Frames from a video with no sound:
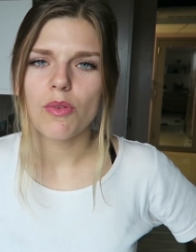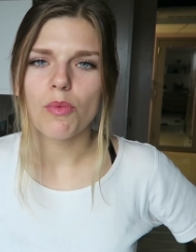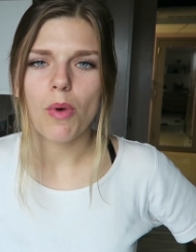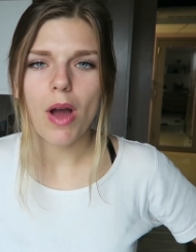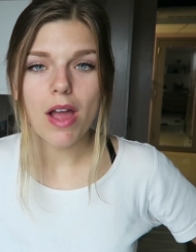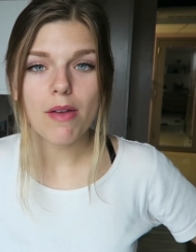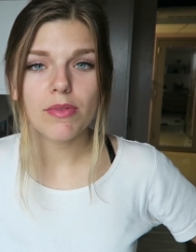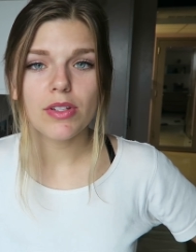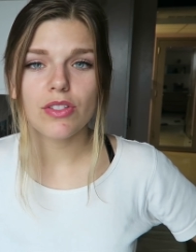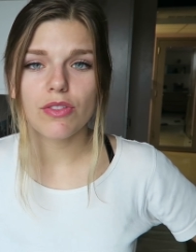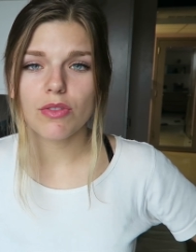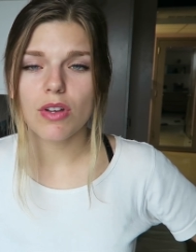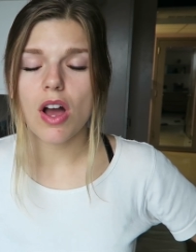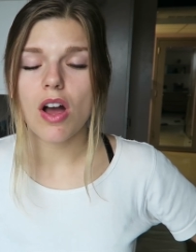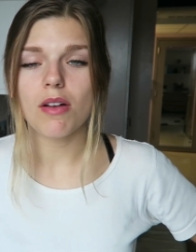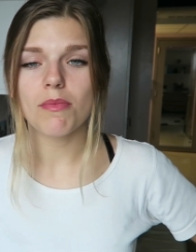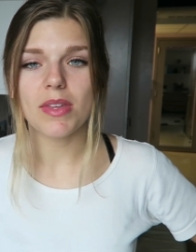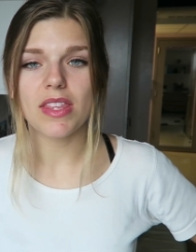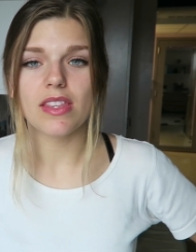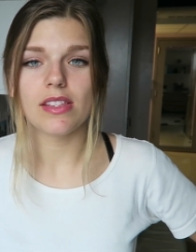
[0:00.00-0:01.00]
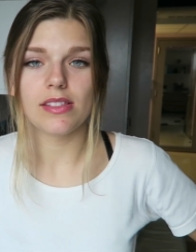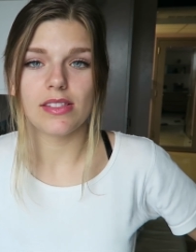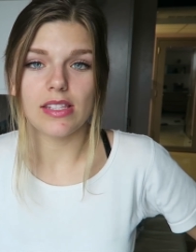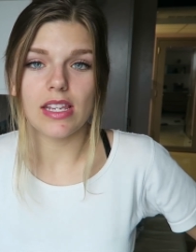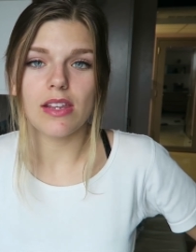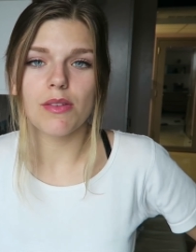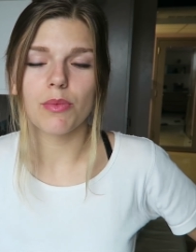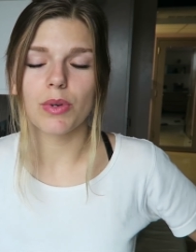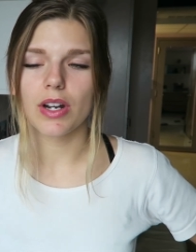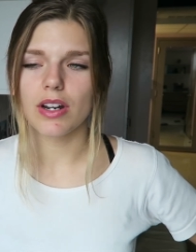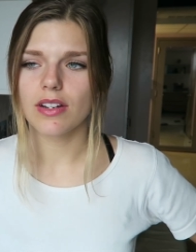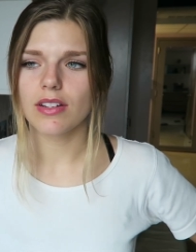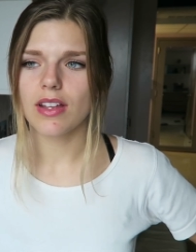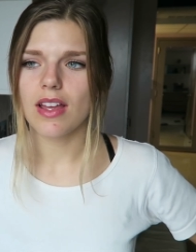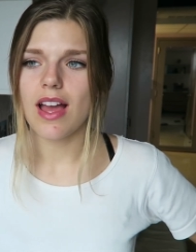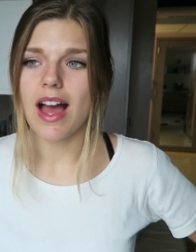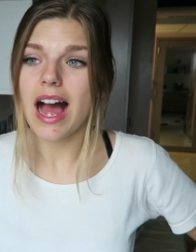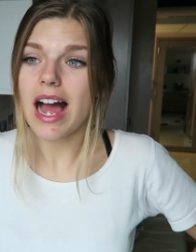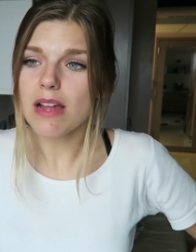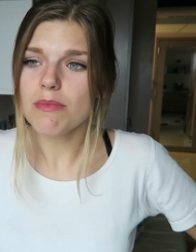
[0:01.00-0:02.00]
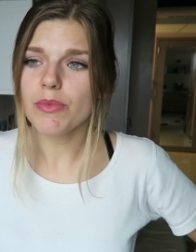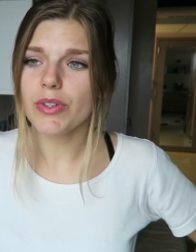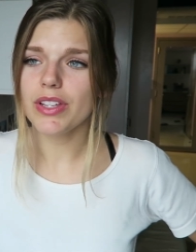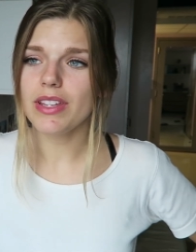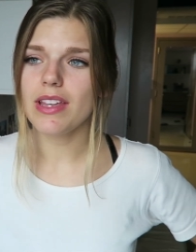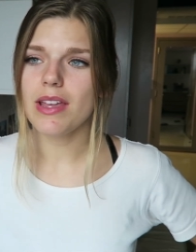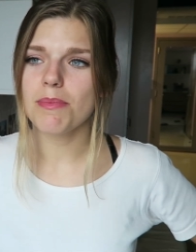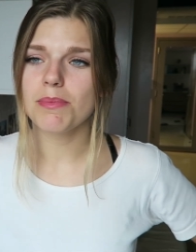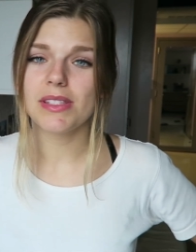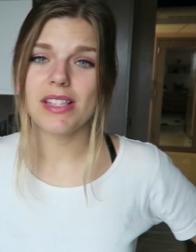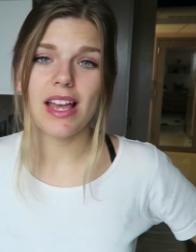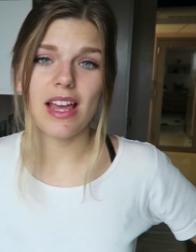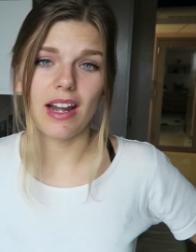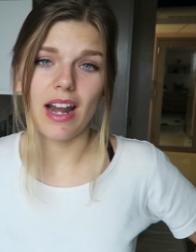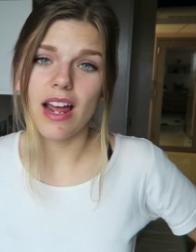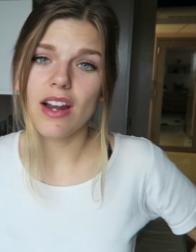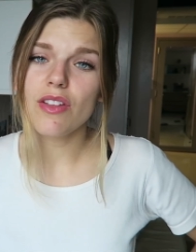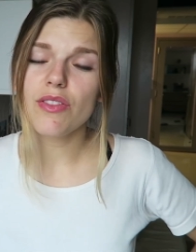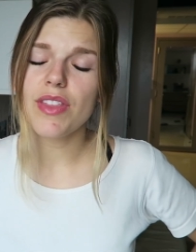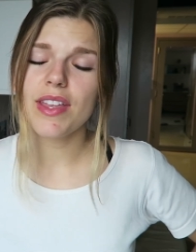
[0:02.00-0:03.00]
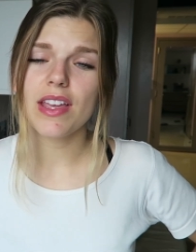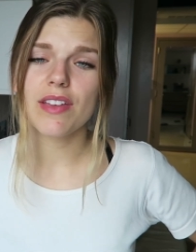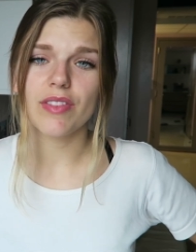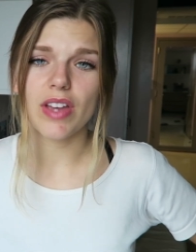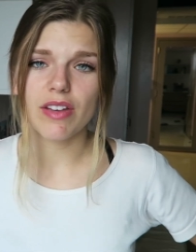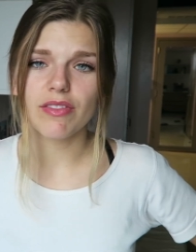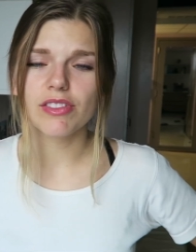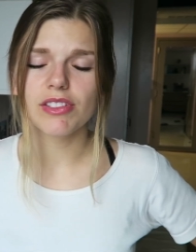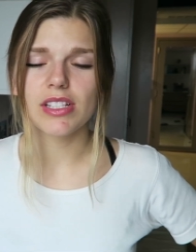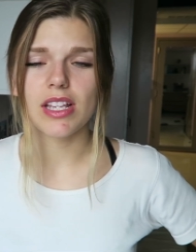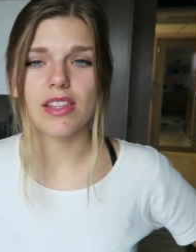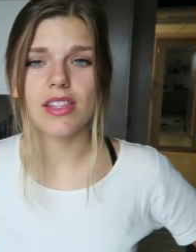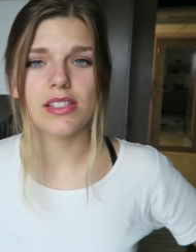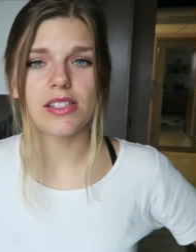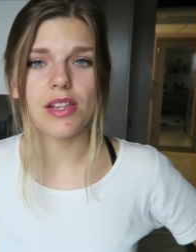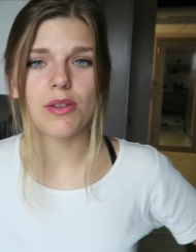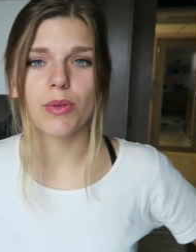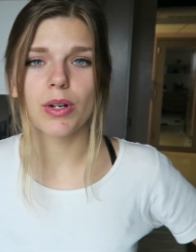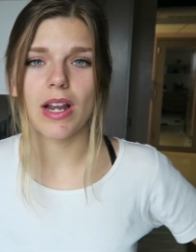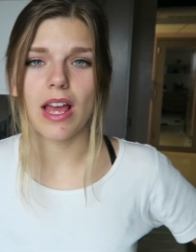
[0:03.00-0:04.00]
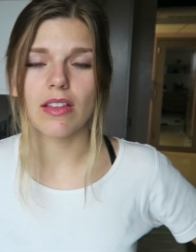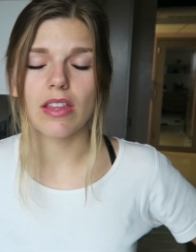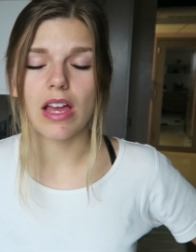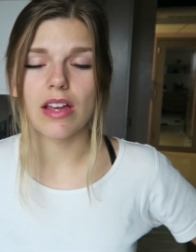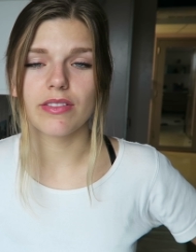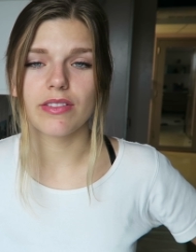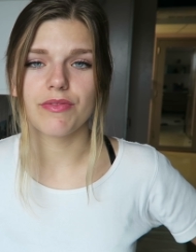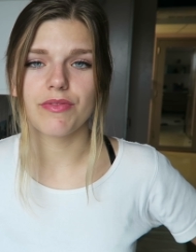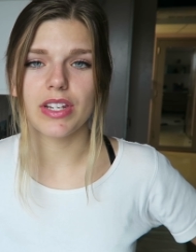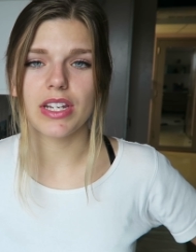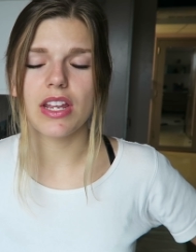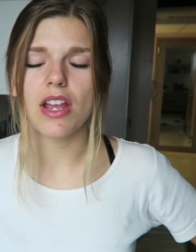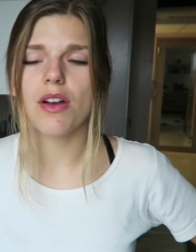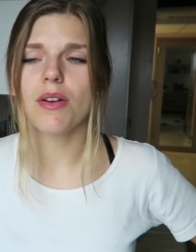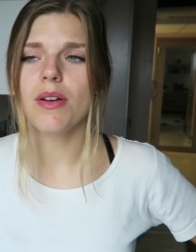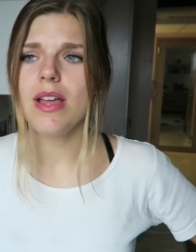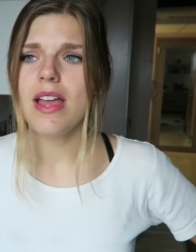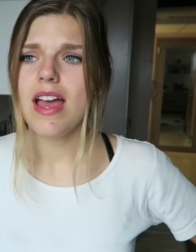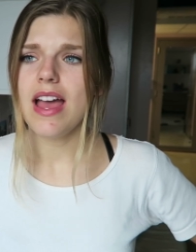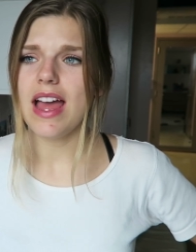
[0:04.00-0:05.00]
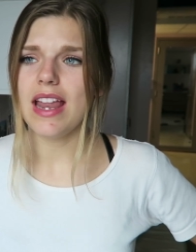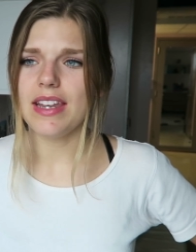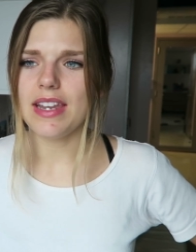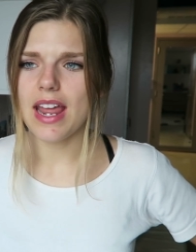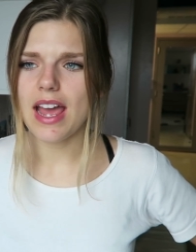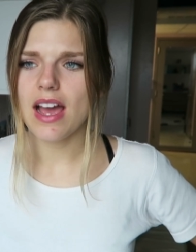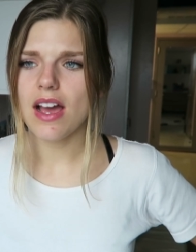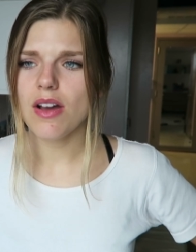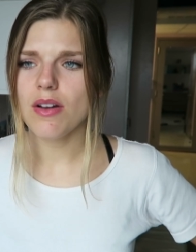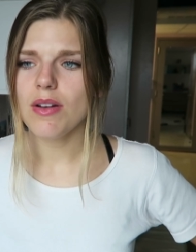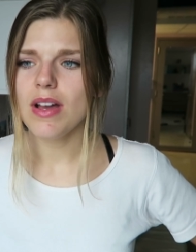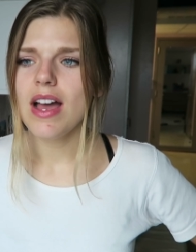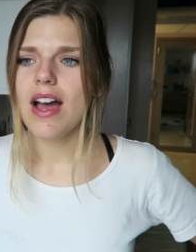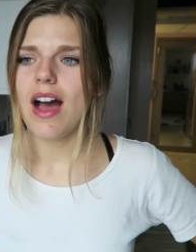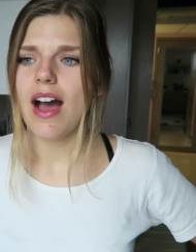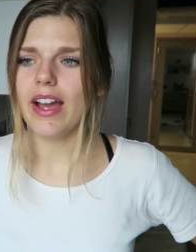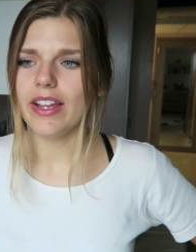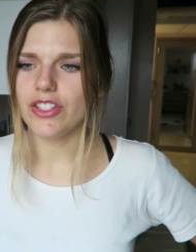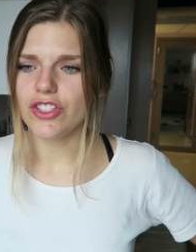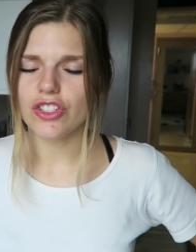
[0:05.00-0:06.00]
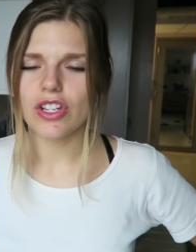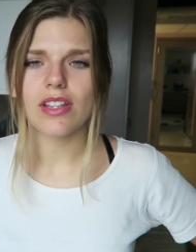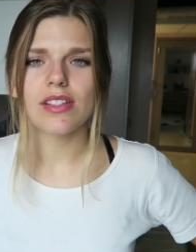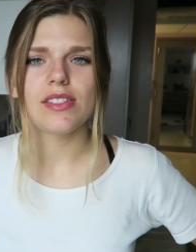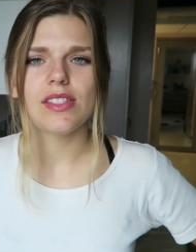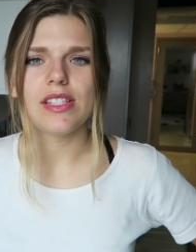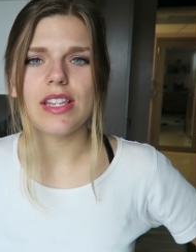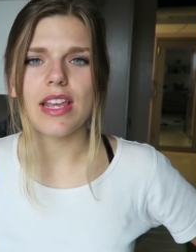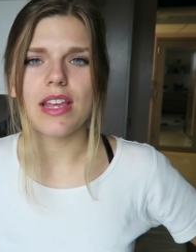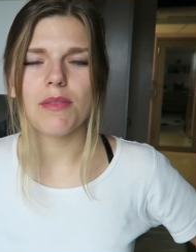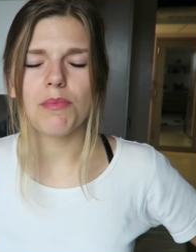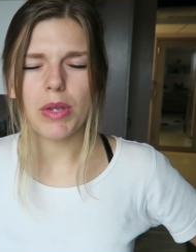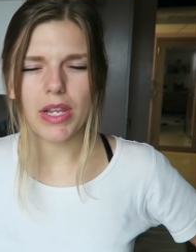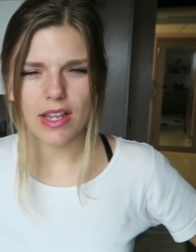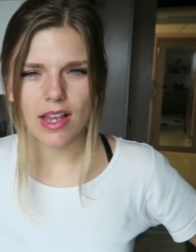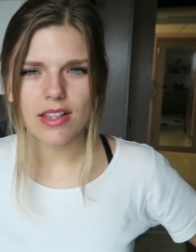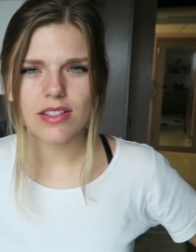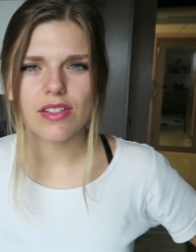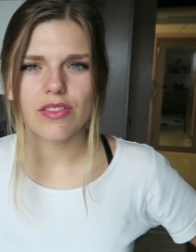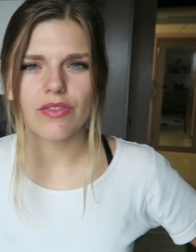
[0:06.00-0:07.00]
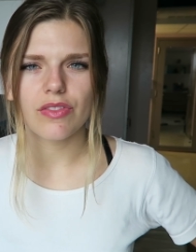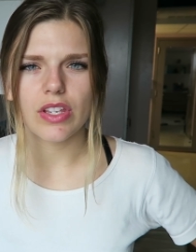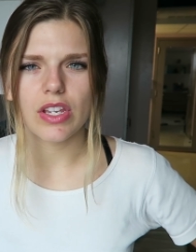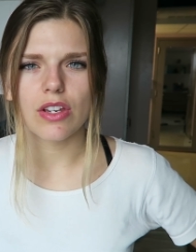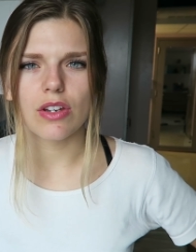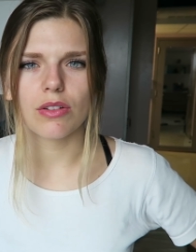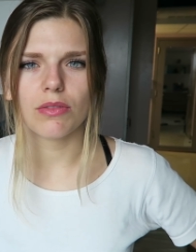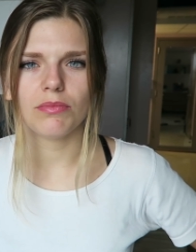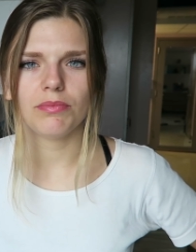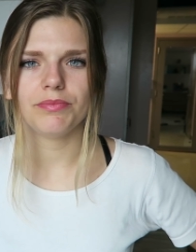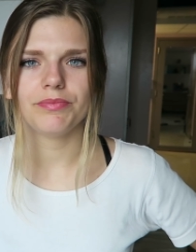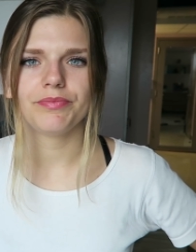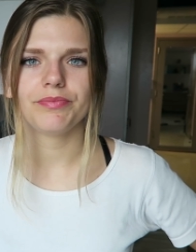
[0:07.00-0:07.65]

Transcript: Why would you call me the C word? I'm really upset. I don't think I've ever said the C word out loud in a video, and now I just did because of you.